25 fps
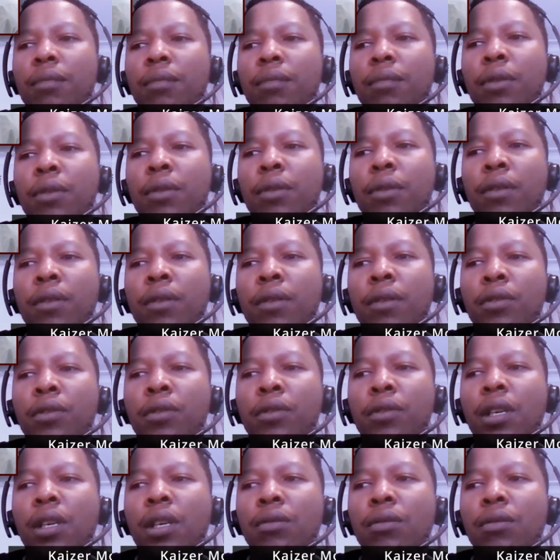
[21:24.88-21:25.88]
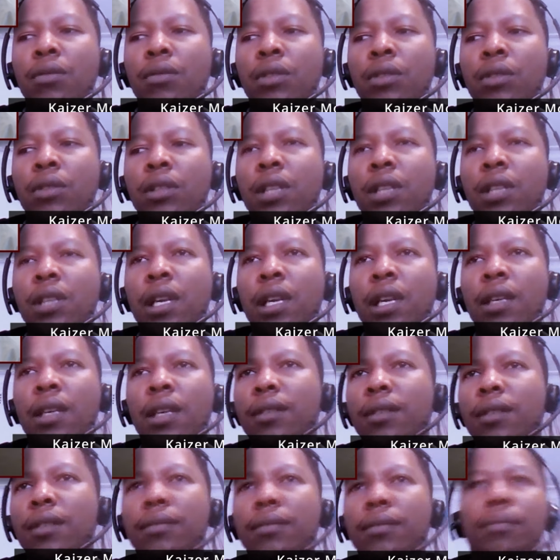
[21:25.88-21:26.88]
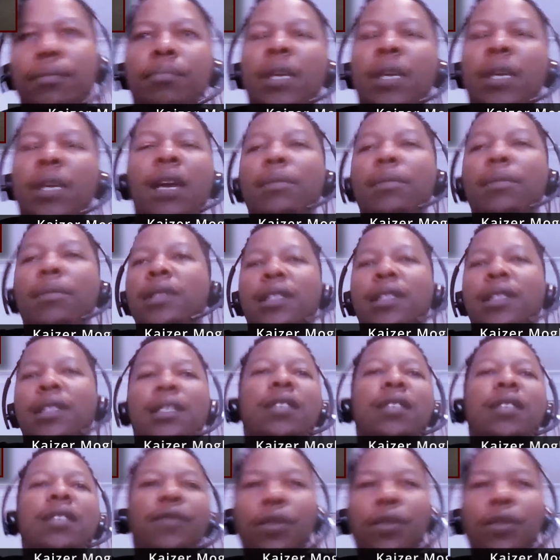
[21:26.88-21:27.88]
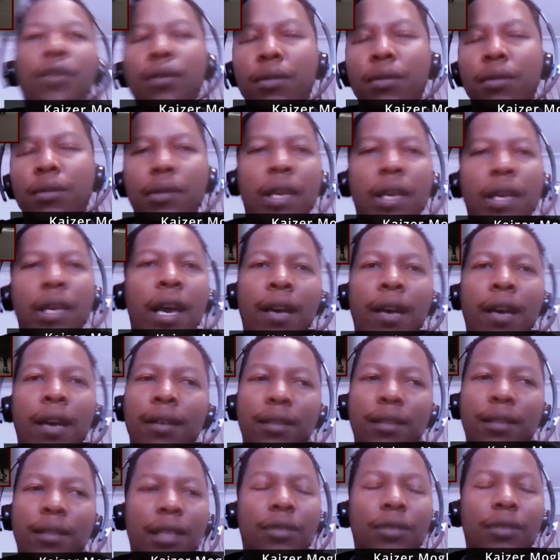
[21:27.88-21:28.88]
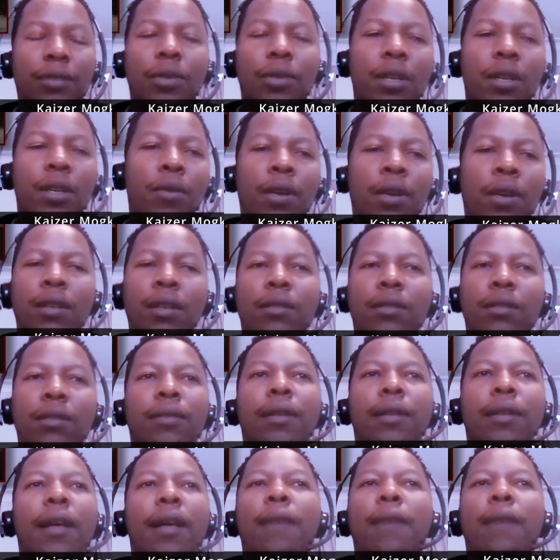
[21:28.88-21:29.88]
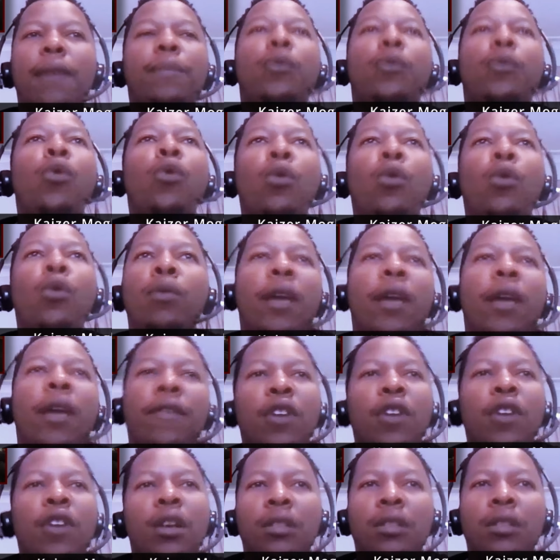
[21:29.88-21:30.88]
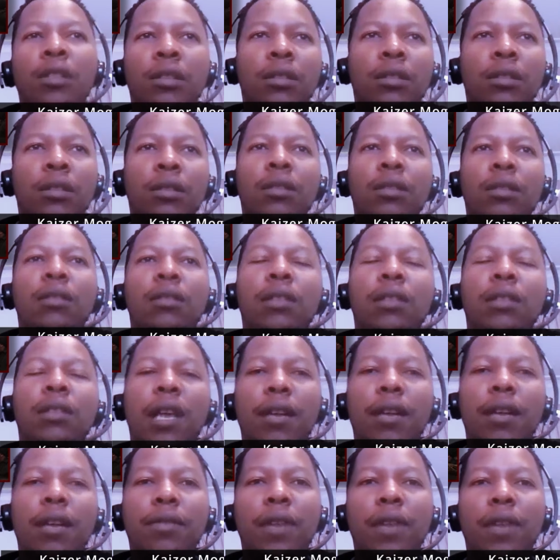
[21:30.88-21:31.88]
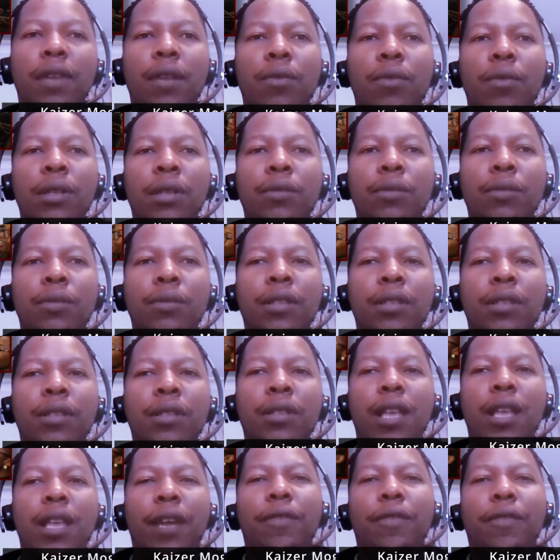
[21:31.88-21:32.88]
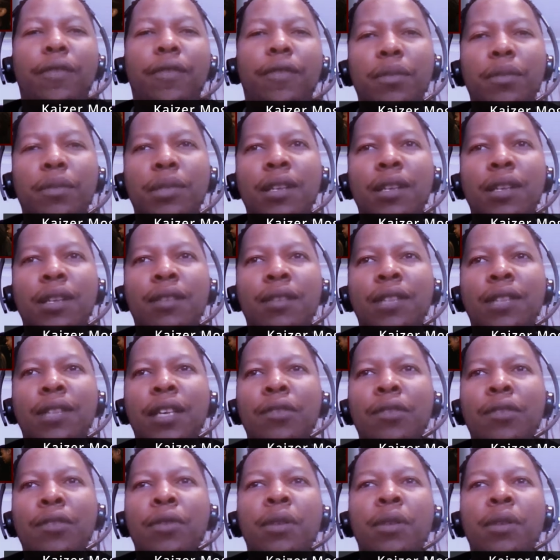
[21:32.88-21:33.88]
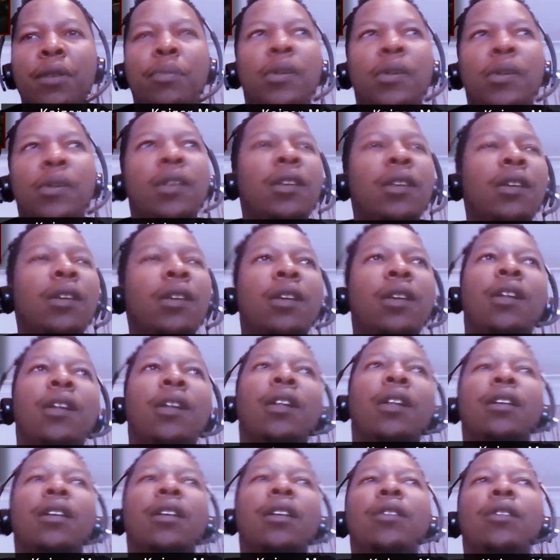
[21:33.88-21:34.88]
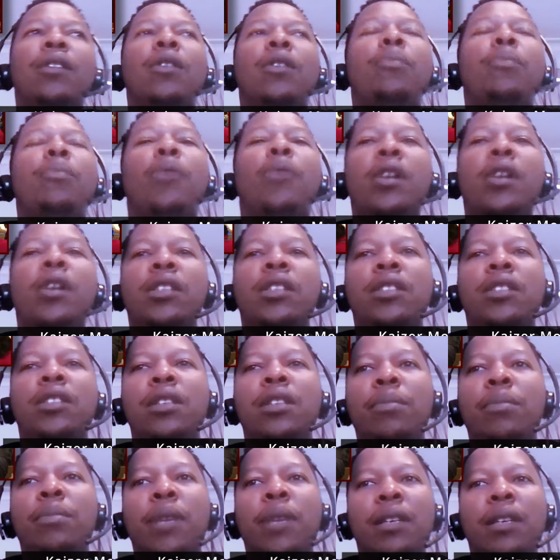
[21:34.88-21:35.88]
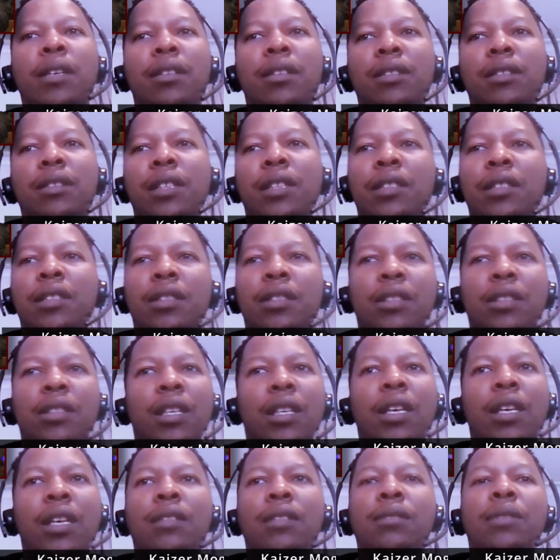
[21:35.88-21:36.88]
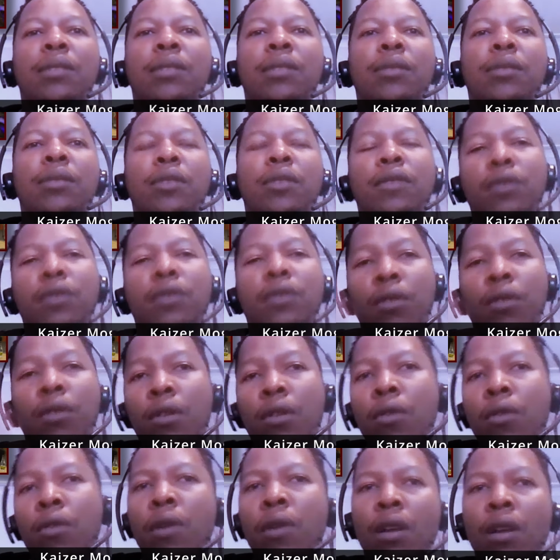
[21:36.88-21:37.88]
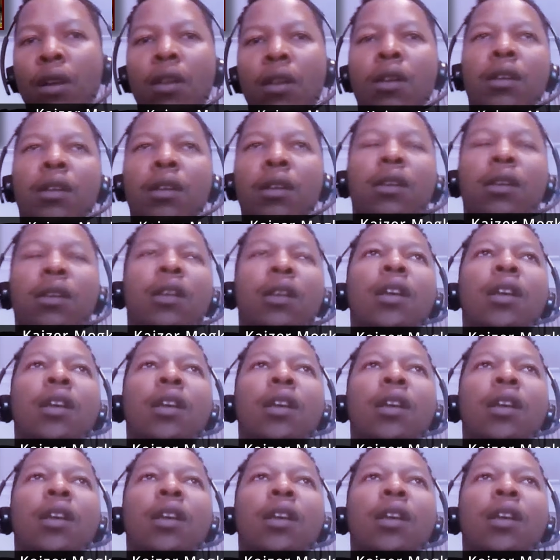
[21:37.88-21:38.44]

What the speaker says: one of those kids who just like become successful young at 21. Well, every artist kind of like wants that for themselves. Like you want to be, you know, a prodigy, but that's not the case. Sometimes you have to grow and learn